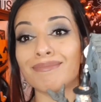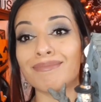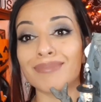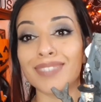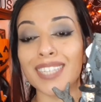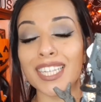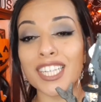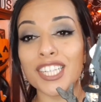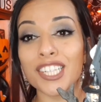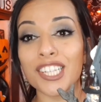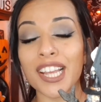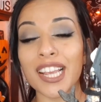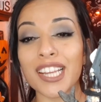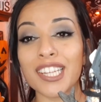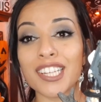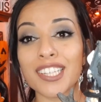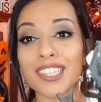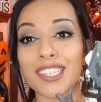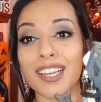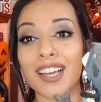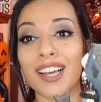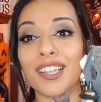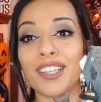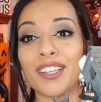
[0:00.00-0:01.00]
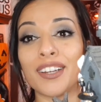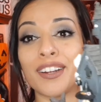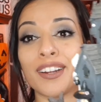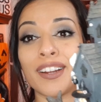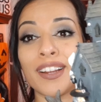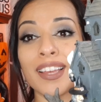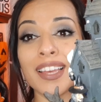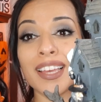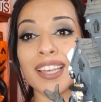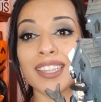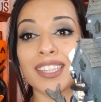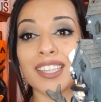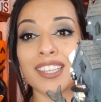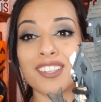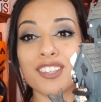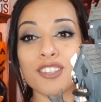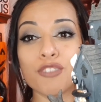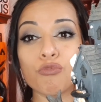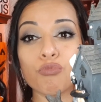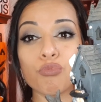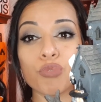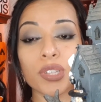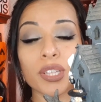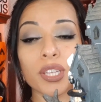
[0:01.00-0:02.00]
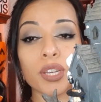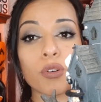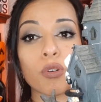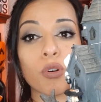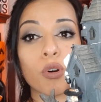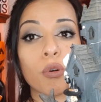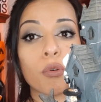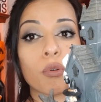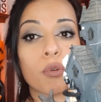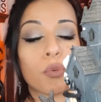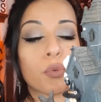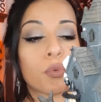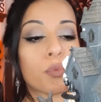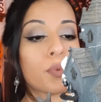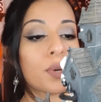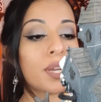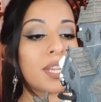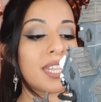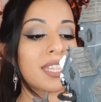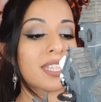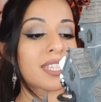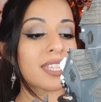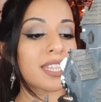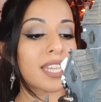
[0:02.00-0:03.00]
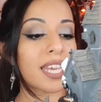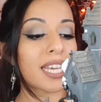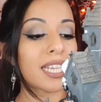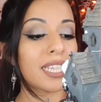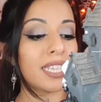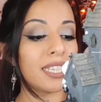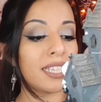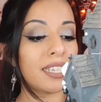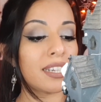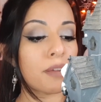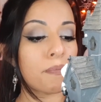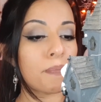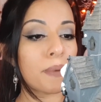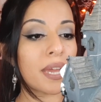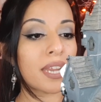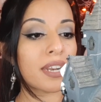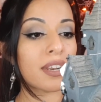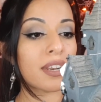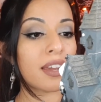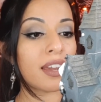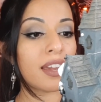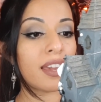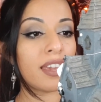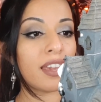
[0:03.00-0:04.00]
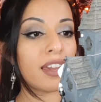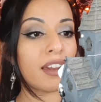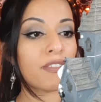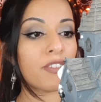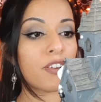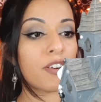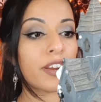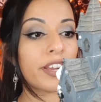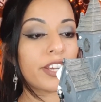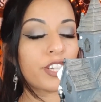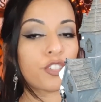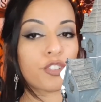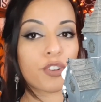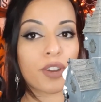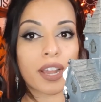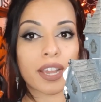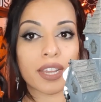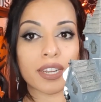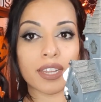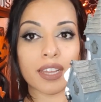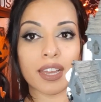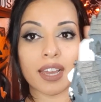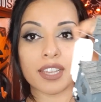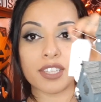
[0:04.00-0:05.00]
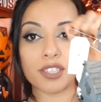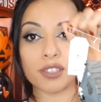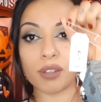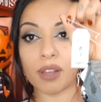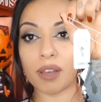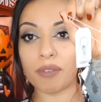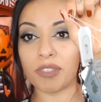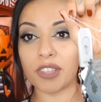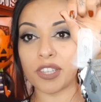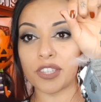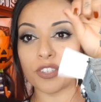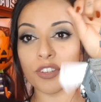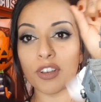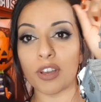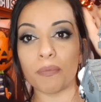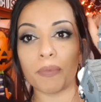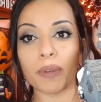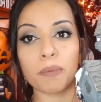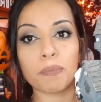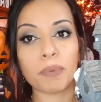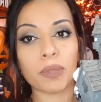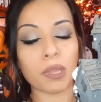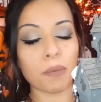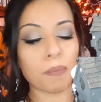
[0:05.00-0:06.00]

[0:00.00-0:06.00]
This changes color. This is really cool when it's like lit up at night. I've already tried it. I still have this on, but I put the